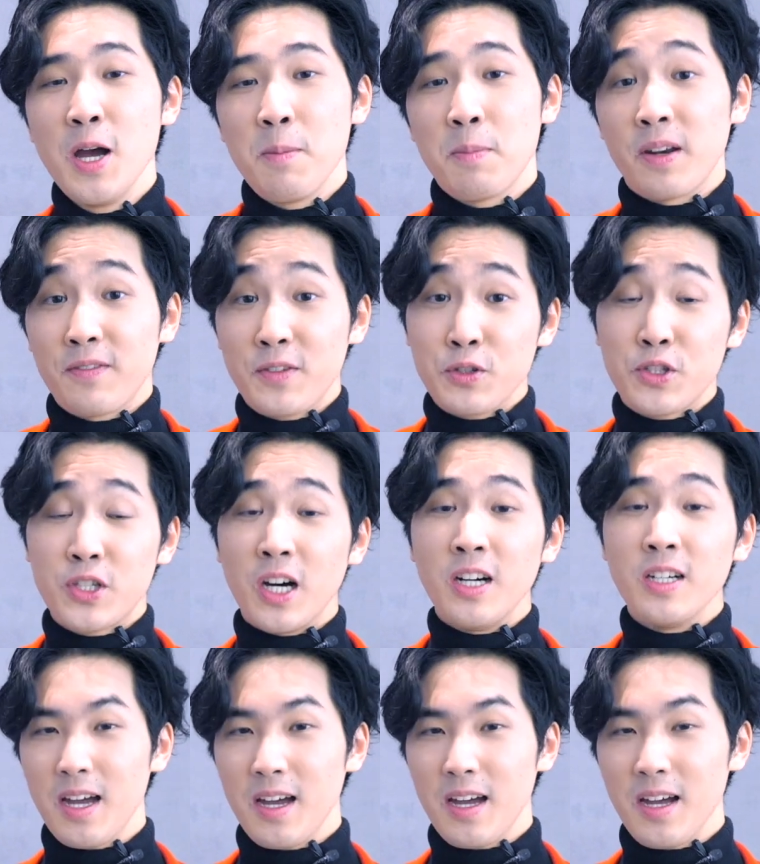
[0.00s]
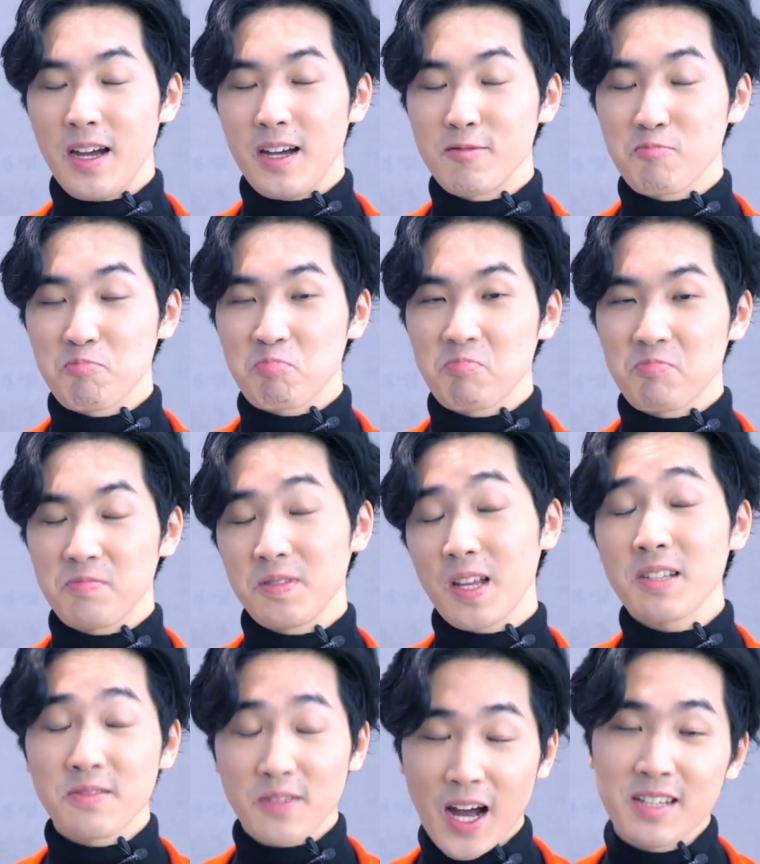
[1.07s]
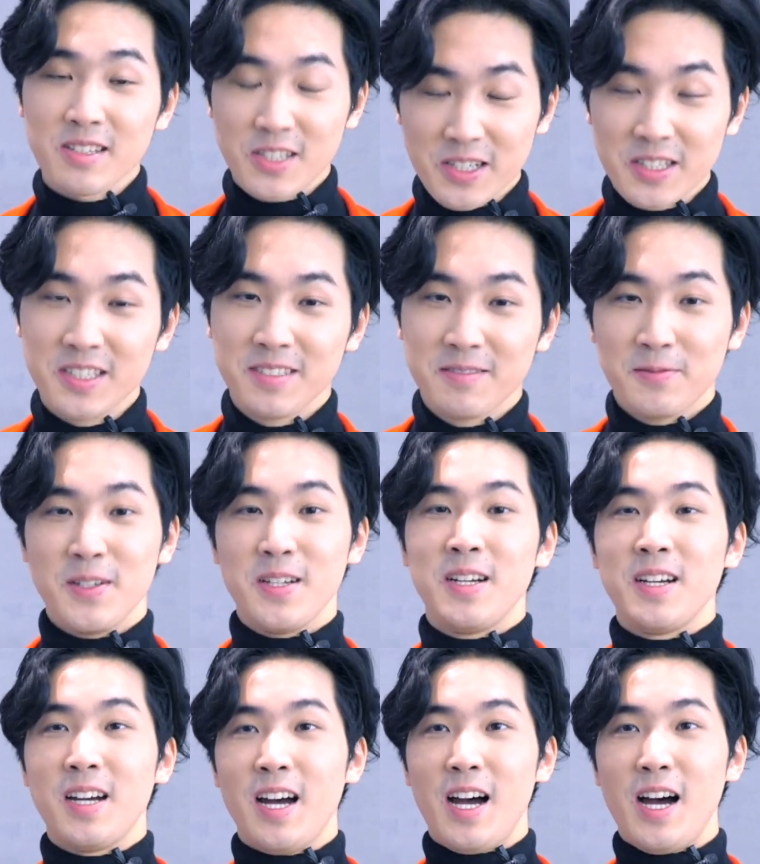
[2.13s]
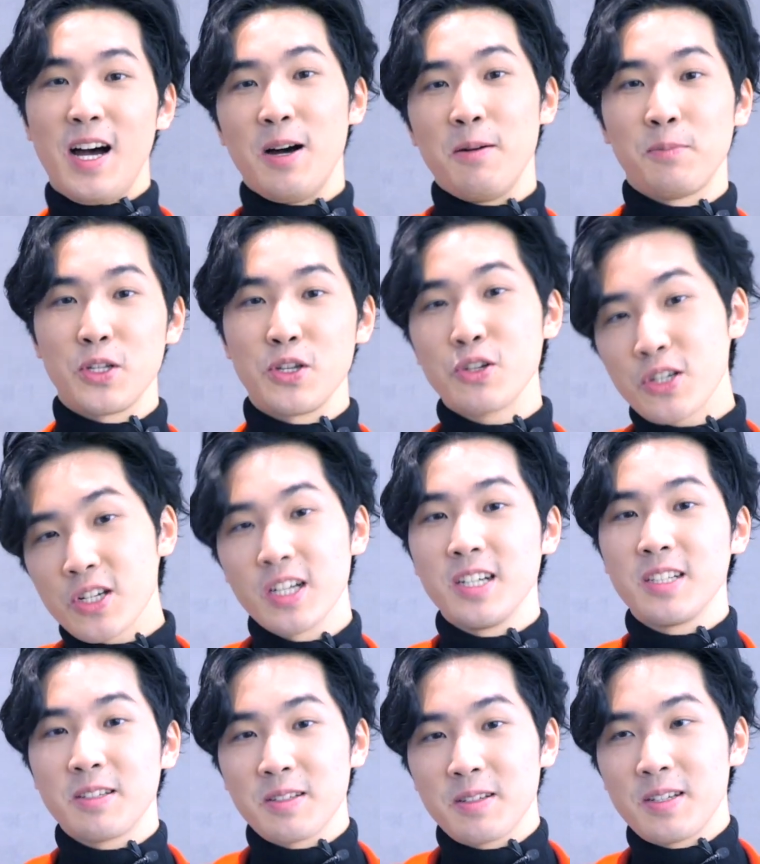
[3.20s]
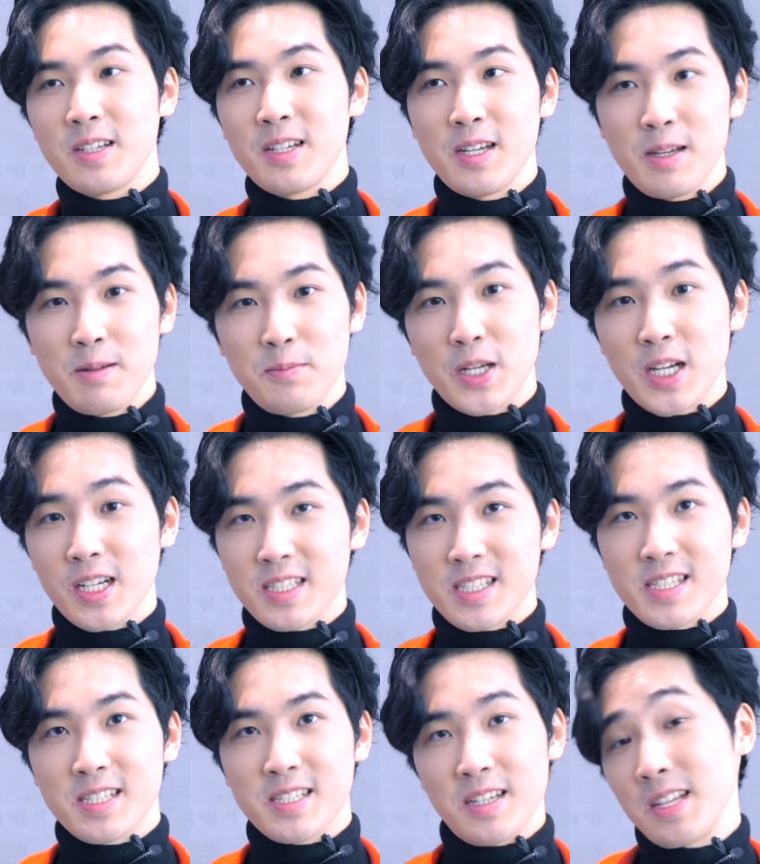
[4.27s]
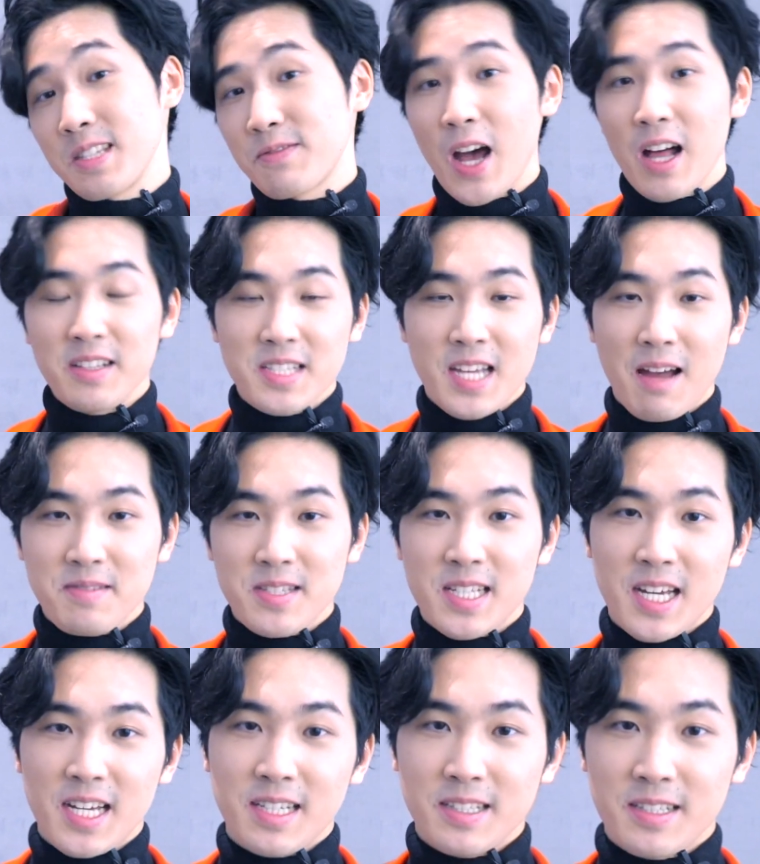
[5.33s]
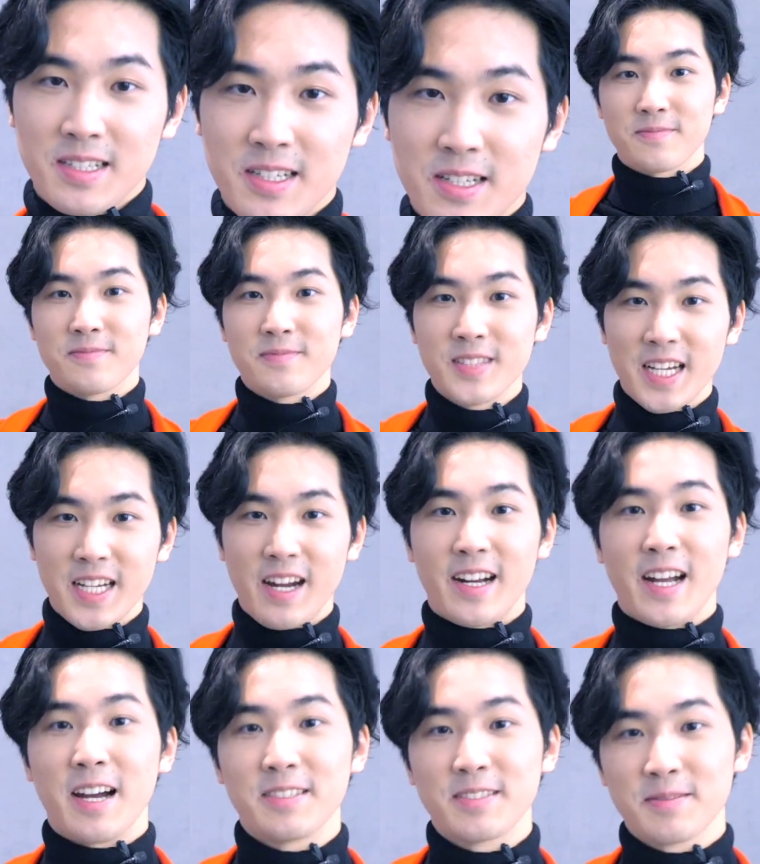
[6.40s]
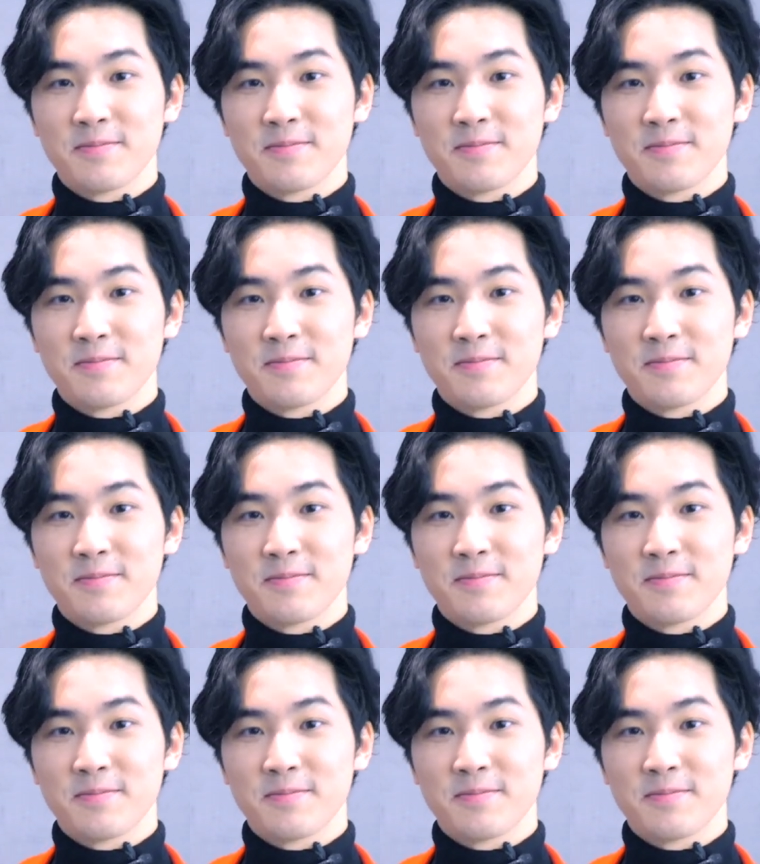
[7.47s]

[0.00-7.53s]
But if you don't, that's fine too. Uh, but you should, because it's Valentine's Day. Take care, guys.